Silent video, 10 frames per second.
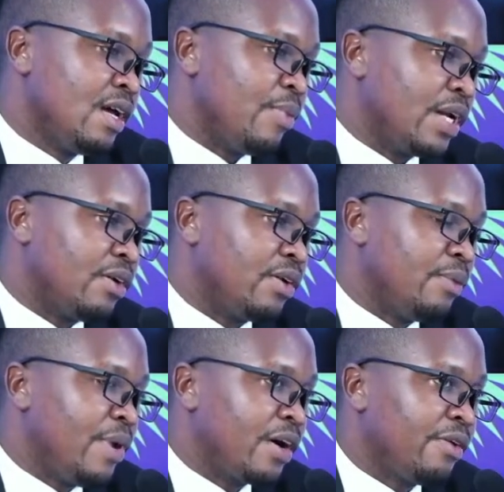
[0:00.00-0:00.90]
But on
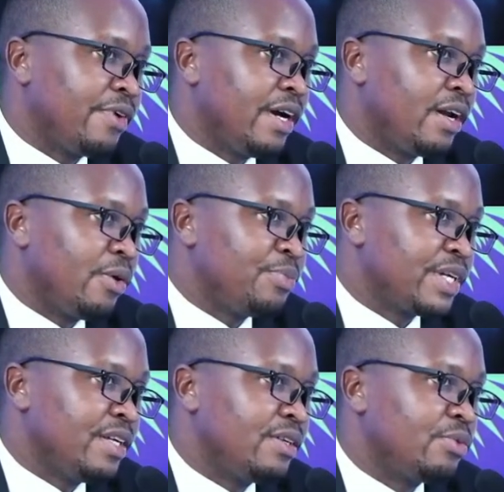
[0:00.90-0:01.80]
the Bank of Uganda
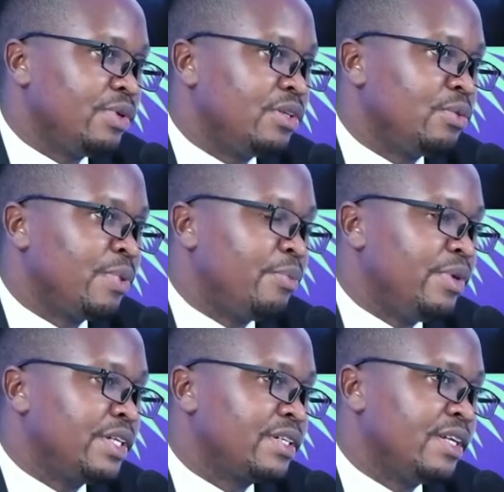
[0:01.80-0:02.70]
website, we do
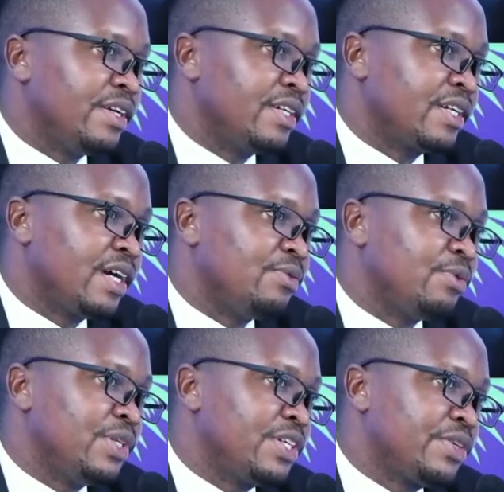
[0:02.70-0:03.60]
publish the yield curve,
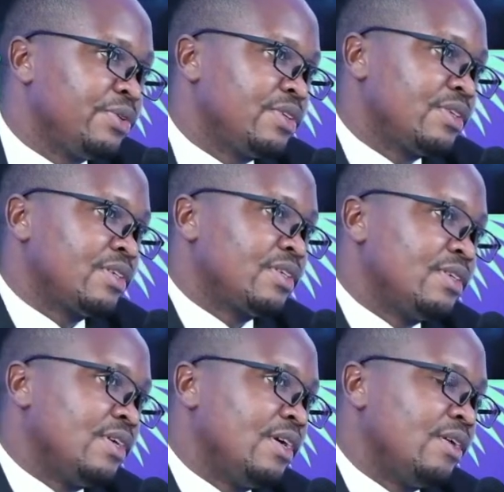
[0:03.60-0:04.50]
which shows
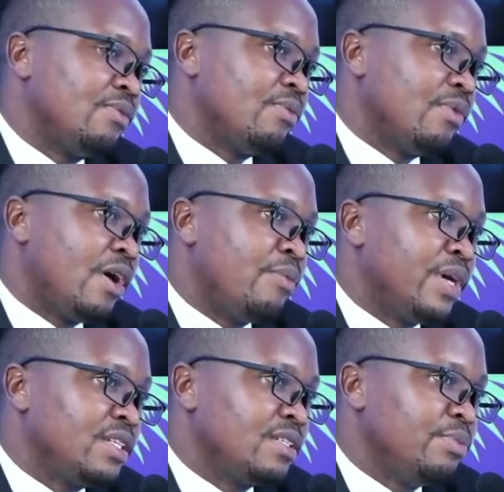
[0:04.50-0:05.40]
how
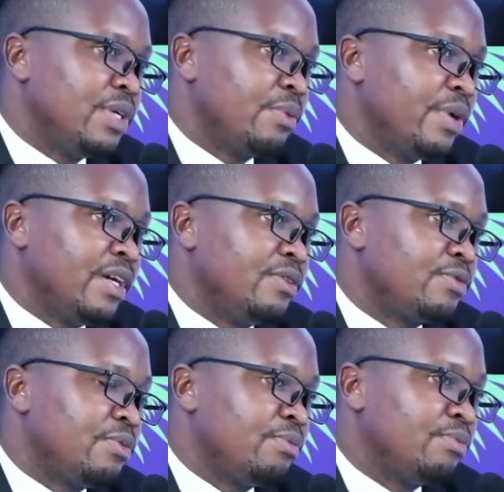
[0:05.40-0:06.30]
much is being paid
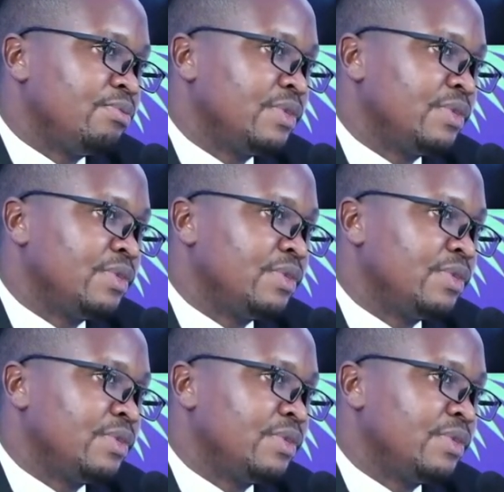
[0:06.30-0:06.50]
from